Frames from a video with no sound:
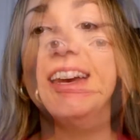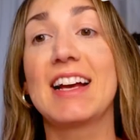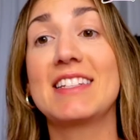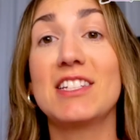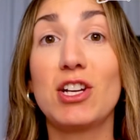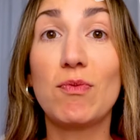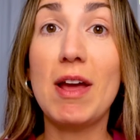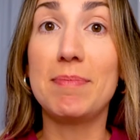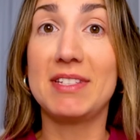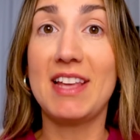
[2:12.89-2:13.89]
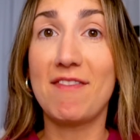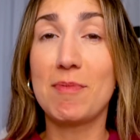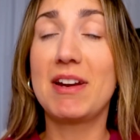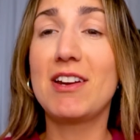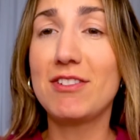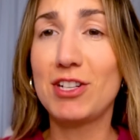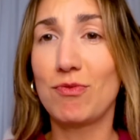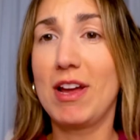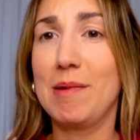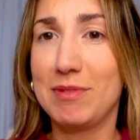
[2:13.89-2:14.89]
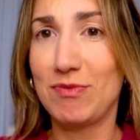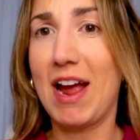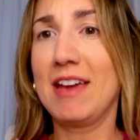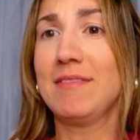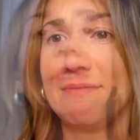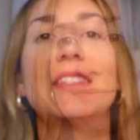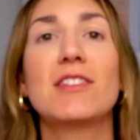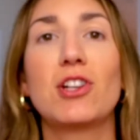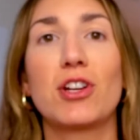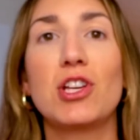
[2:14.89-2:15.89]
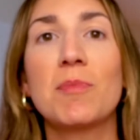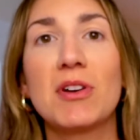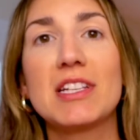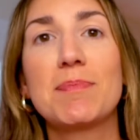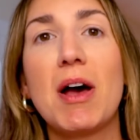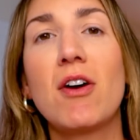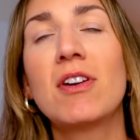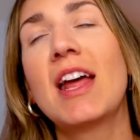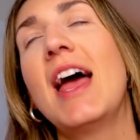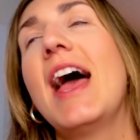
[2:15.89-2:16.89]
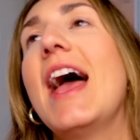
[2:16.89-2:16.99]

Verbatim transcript: Next is your ribs. Everybody knows your ribs, right? This is your humerus bone.